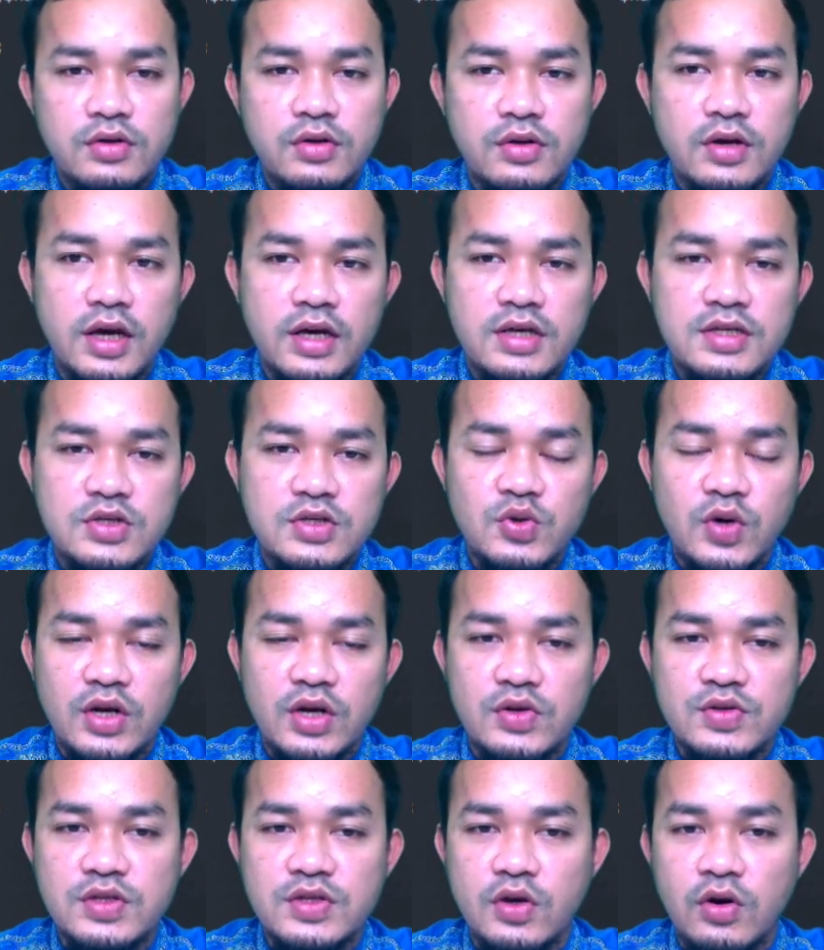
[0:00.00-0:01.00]
Okay, 2
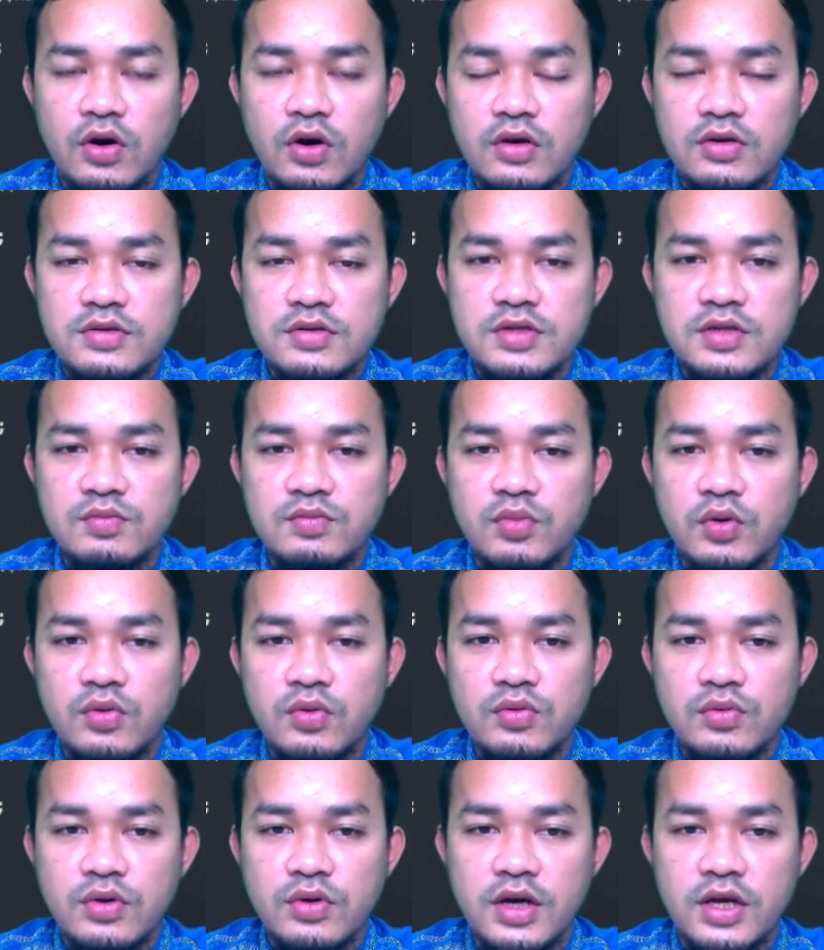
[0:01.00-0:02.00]
underscore
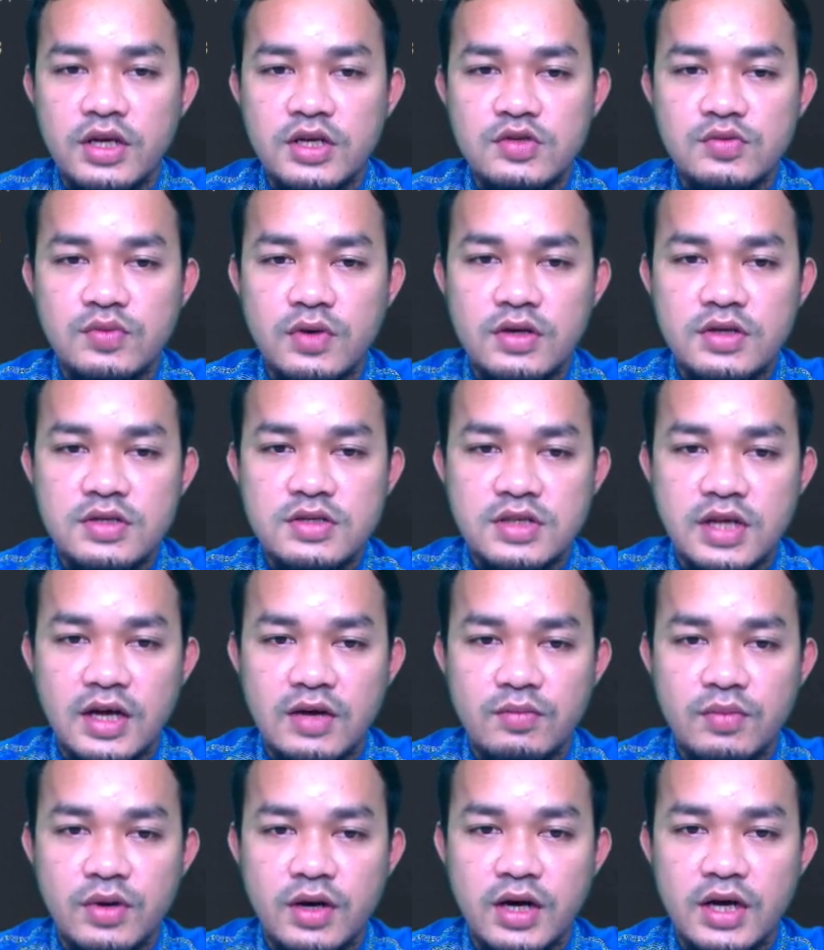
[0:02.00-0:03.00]
symbol. Okay, this one is
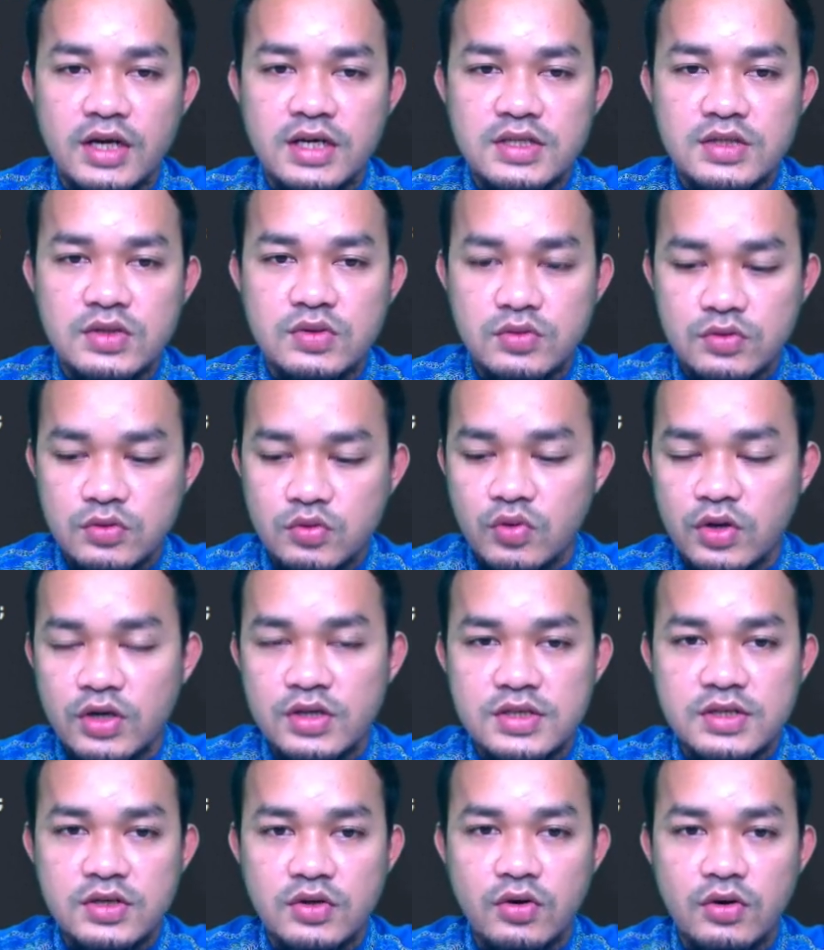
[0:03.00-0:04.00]
start by 2
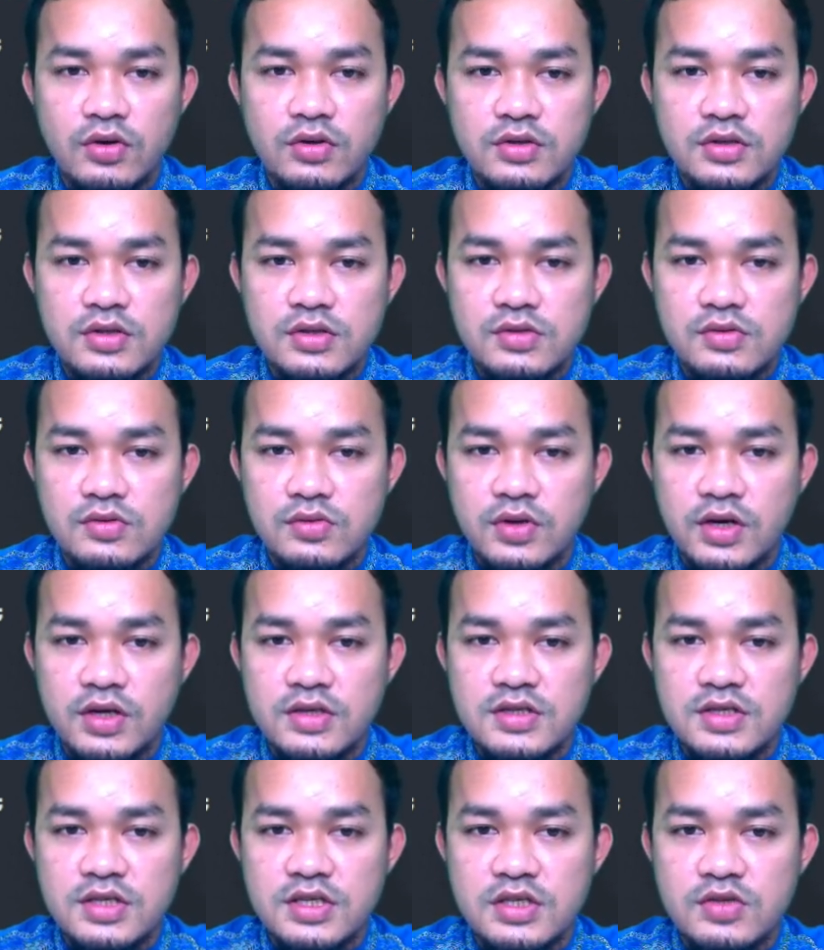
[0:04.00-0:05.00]
underscore. You can
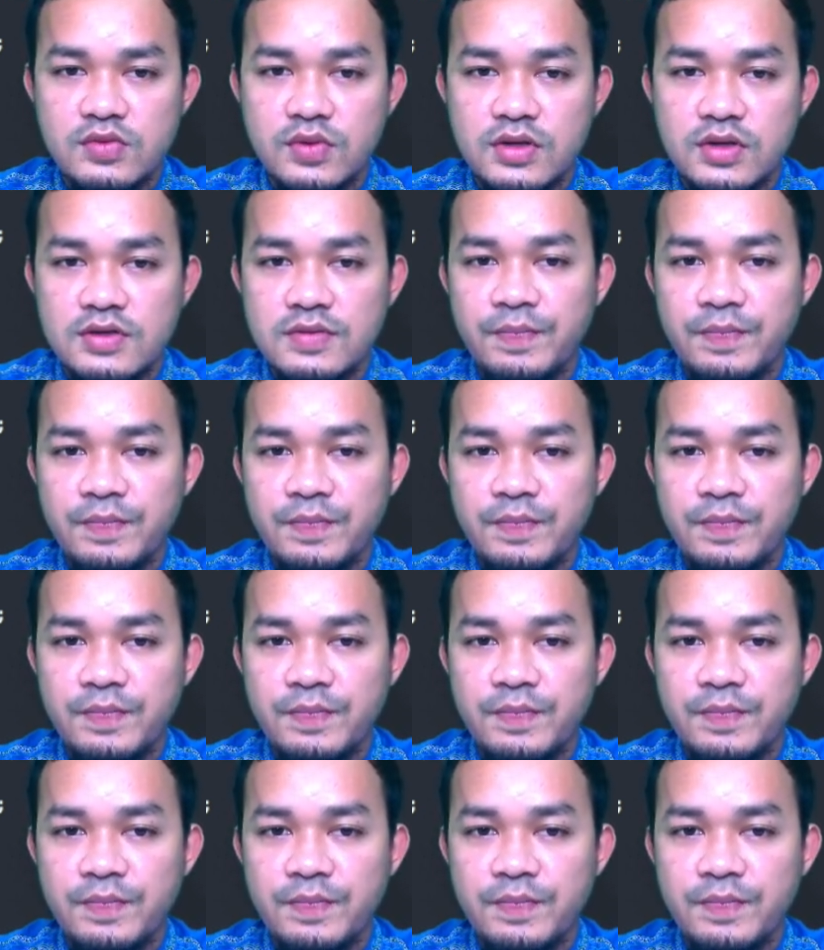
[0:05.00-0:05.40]
see this one.